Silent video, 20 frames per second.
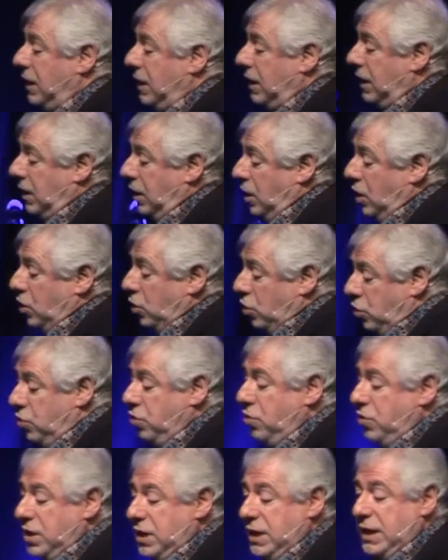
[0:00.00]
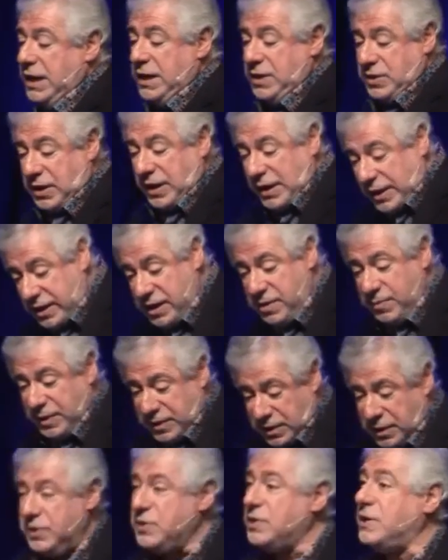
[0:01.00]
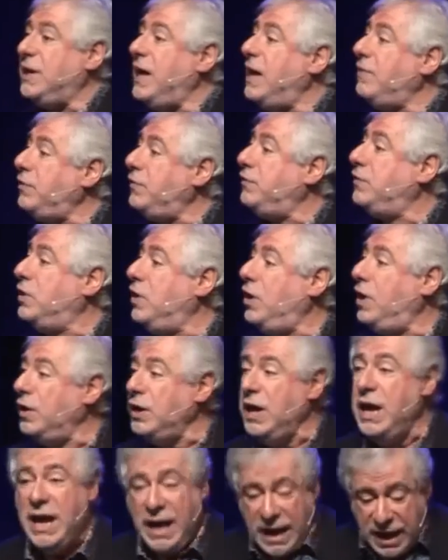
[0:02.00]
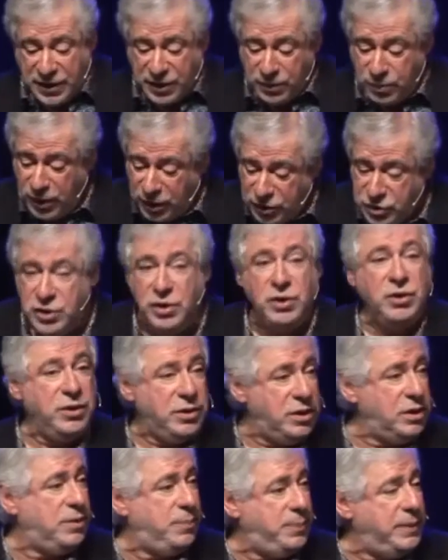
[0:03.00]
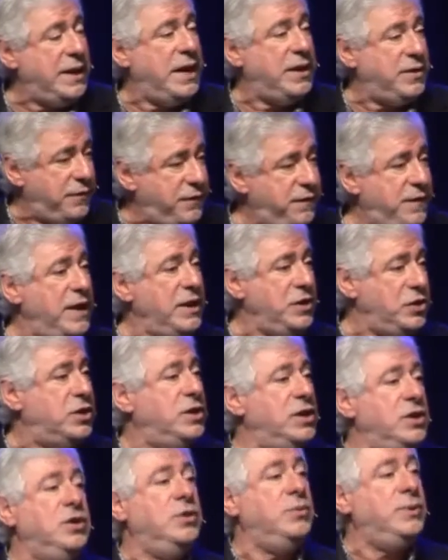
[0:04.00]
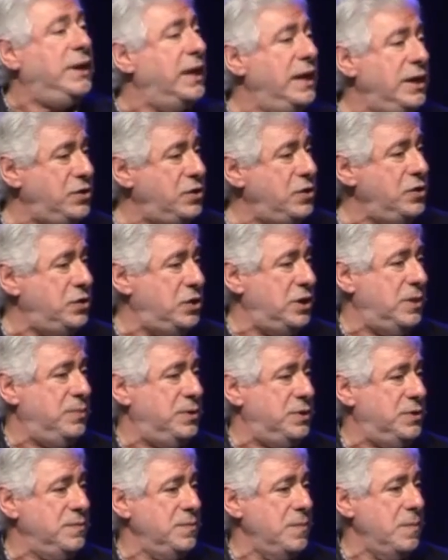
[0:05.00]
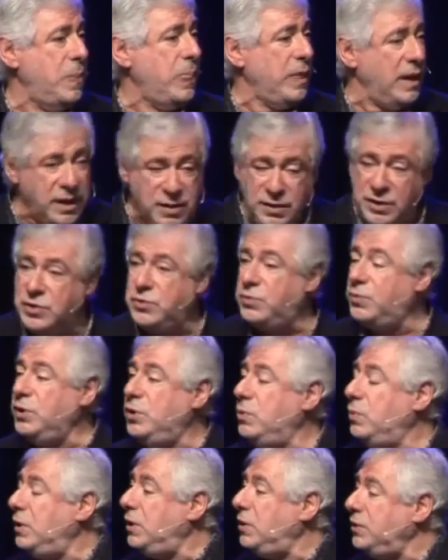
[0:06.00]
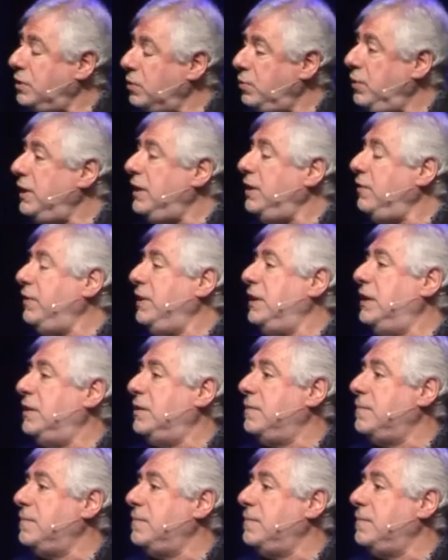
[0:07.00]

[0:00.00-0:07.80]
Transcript: here, you need the limitless love of God, otherwise you're not going to be able to function in your relationships in this real world that we live in.